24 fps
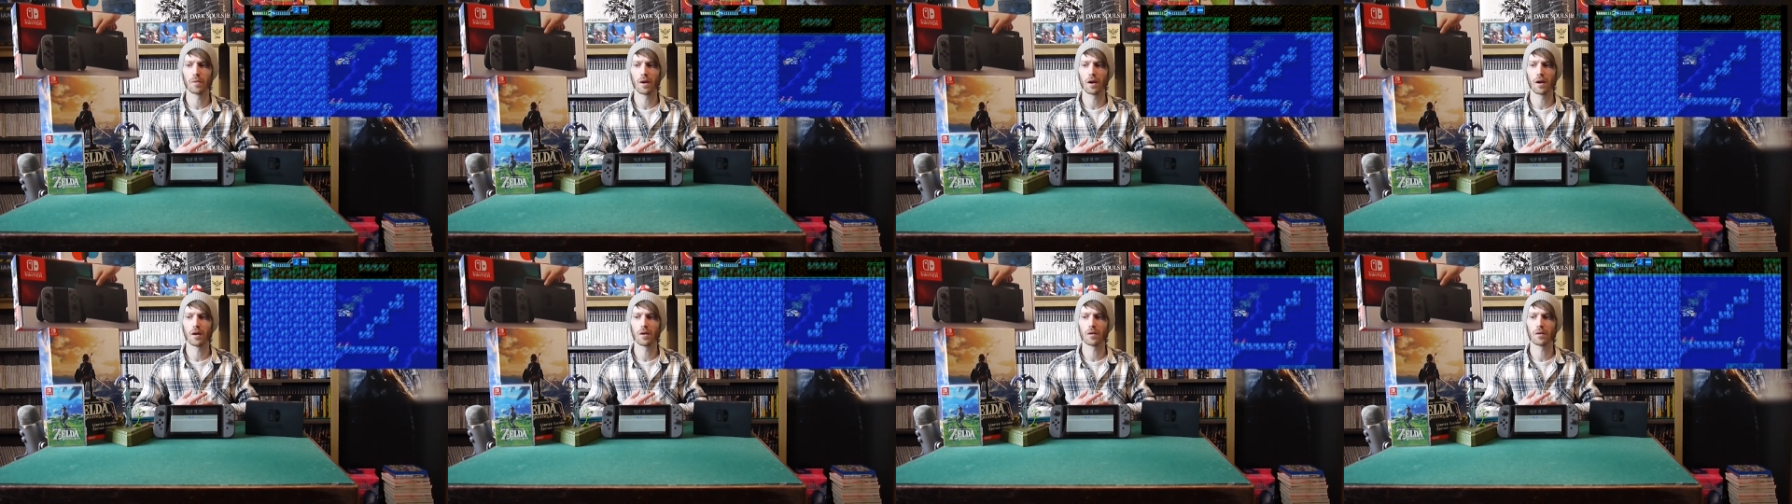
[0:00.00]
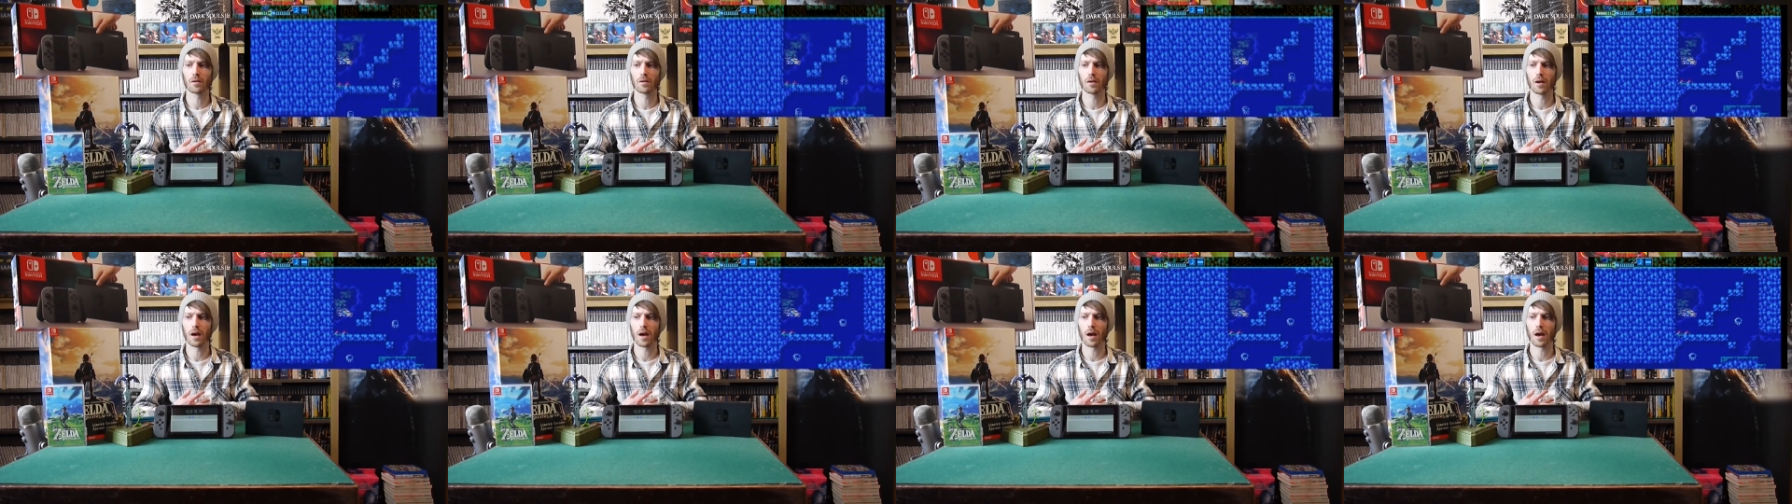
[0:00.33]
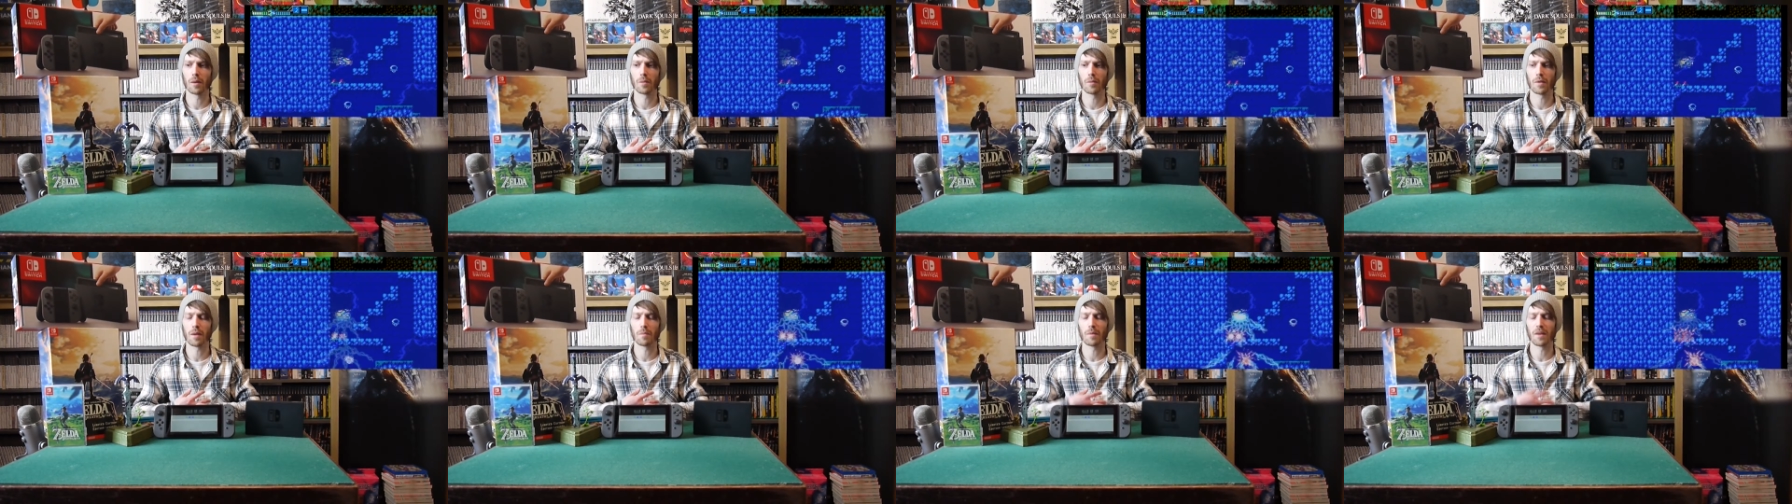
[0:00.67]
but
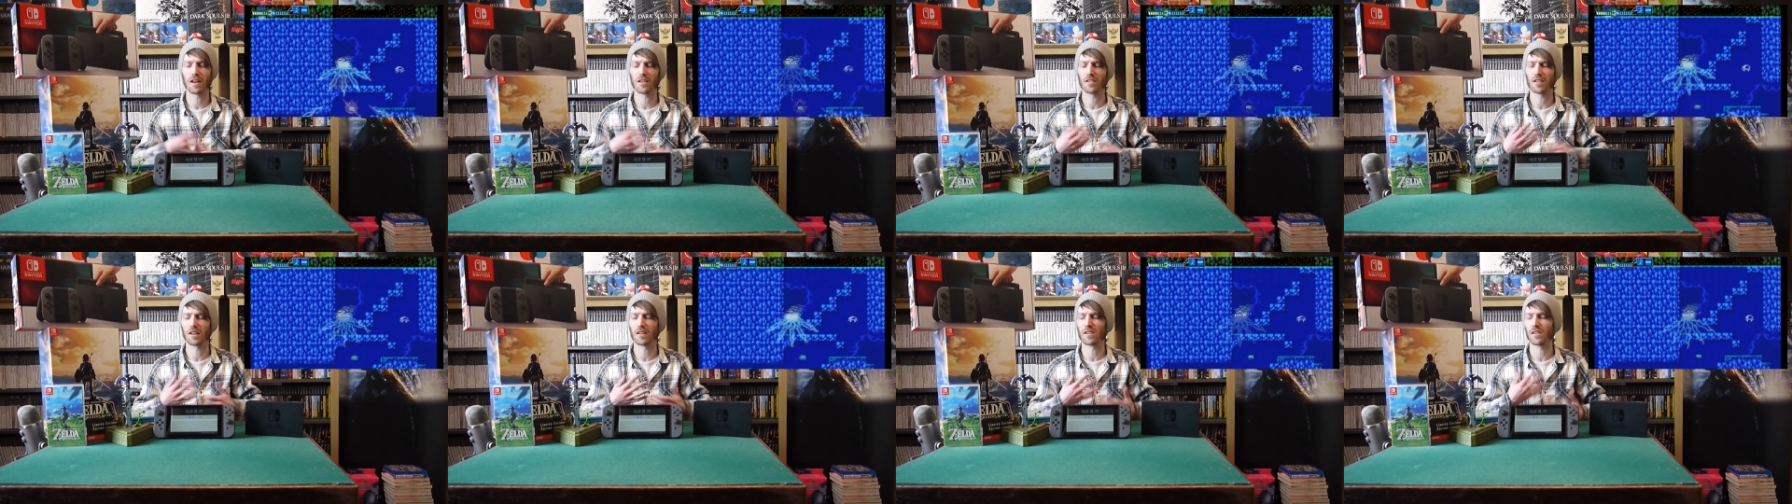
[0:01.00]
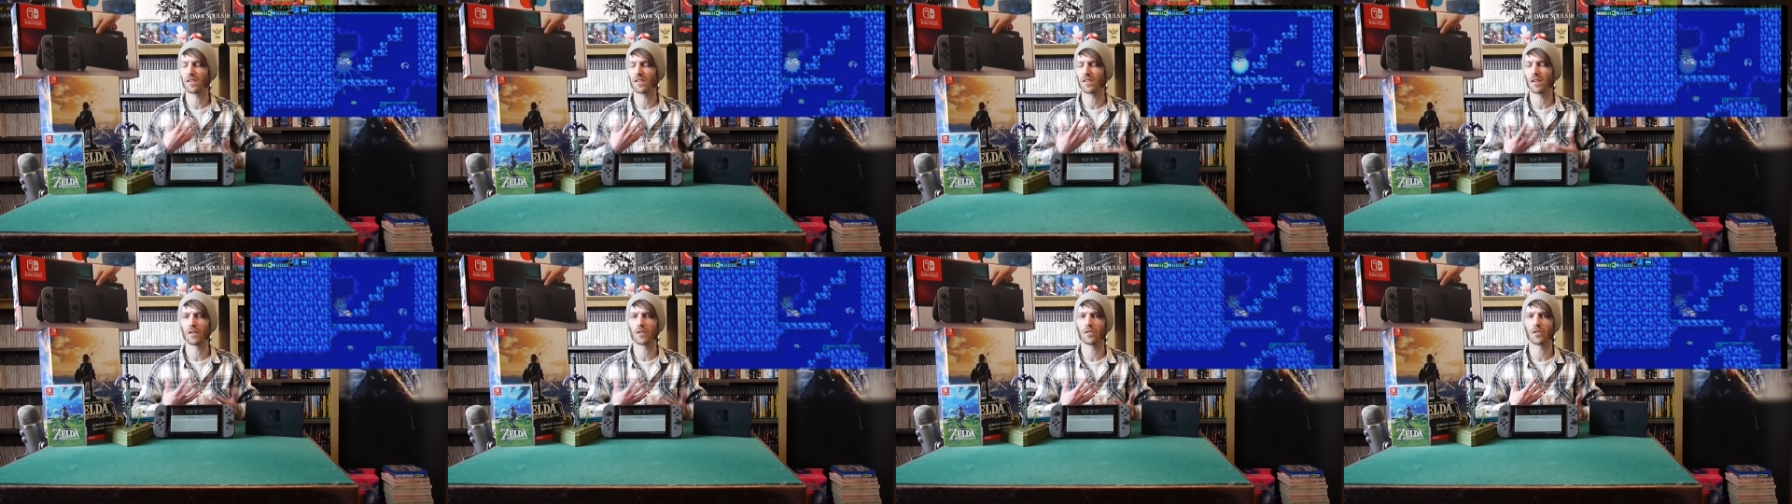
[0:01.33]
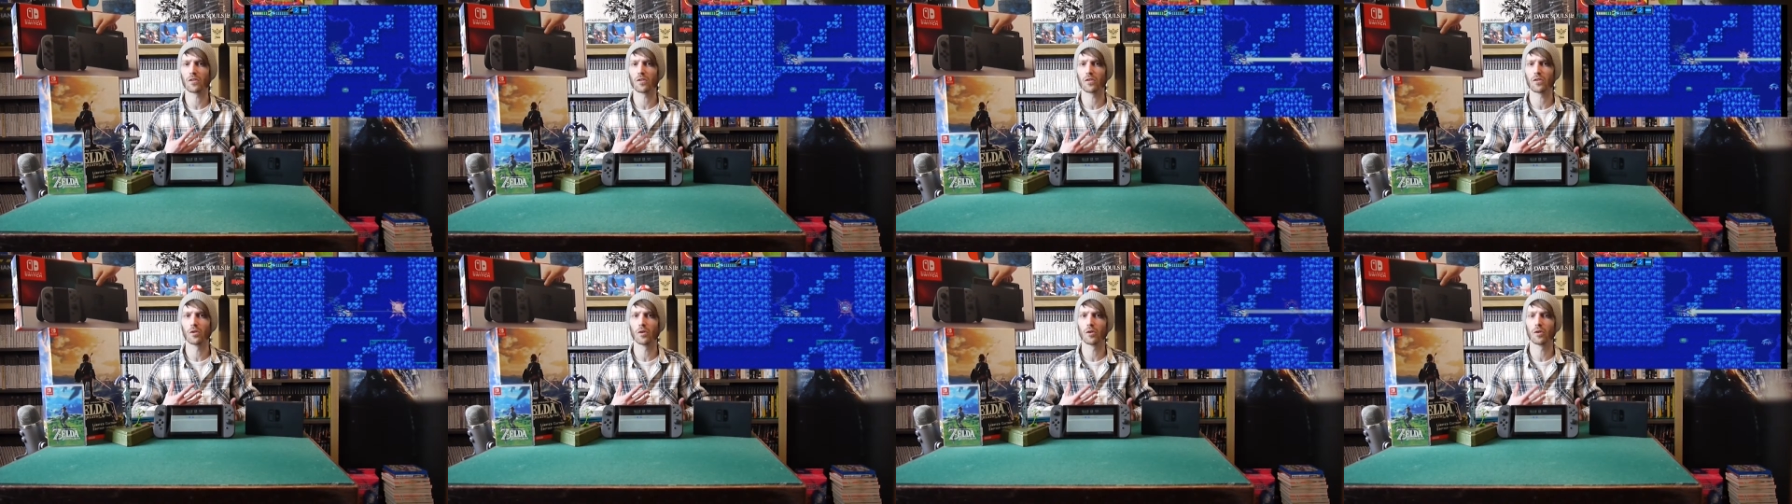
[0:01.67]
it makes sense in terms
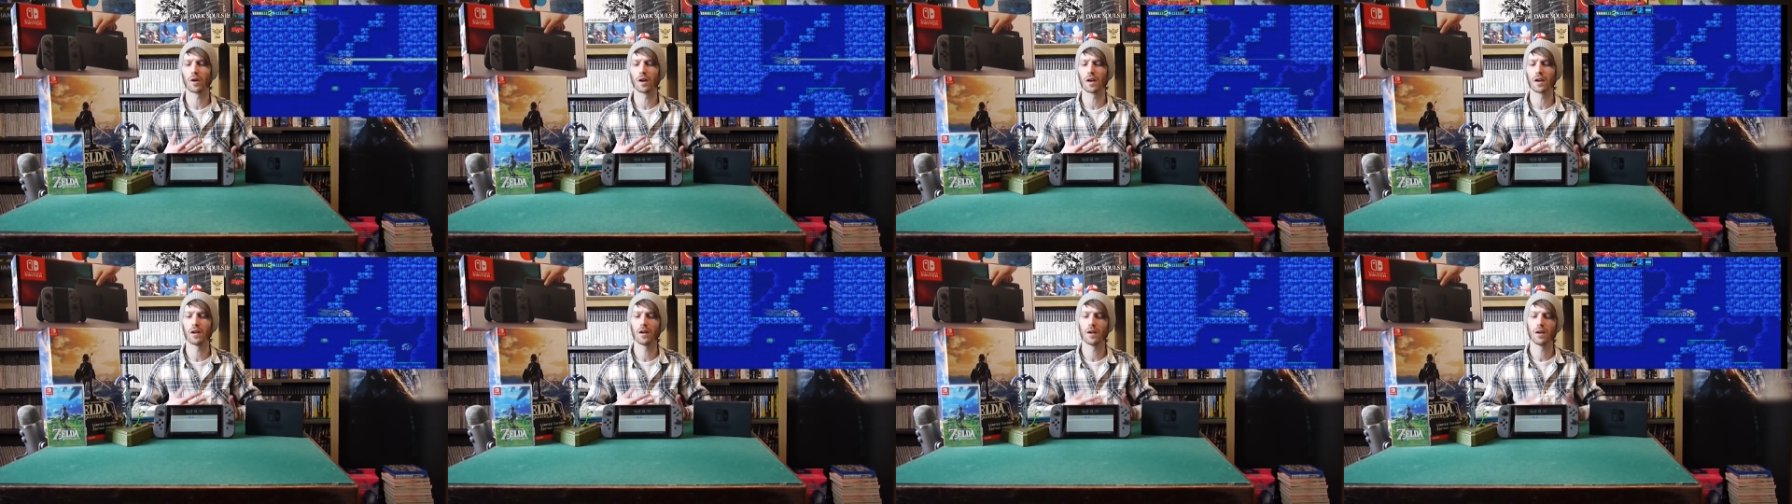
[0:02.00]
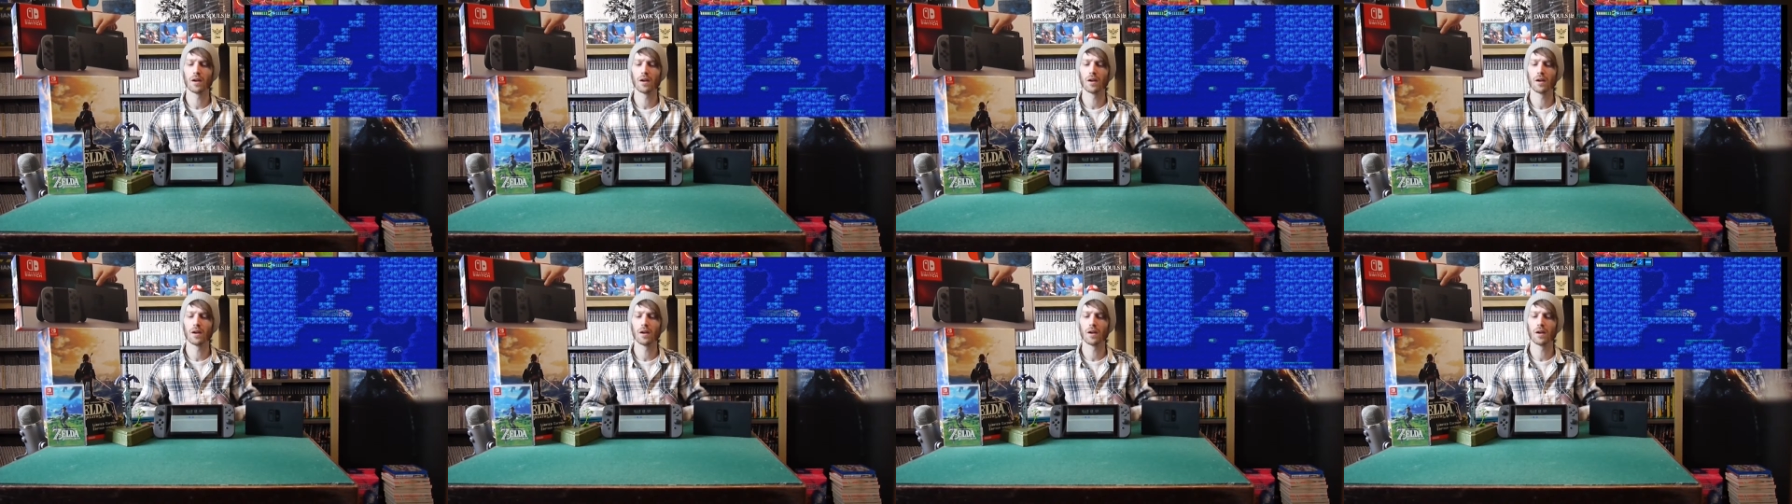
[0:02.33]
of the story.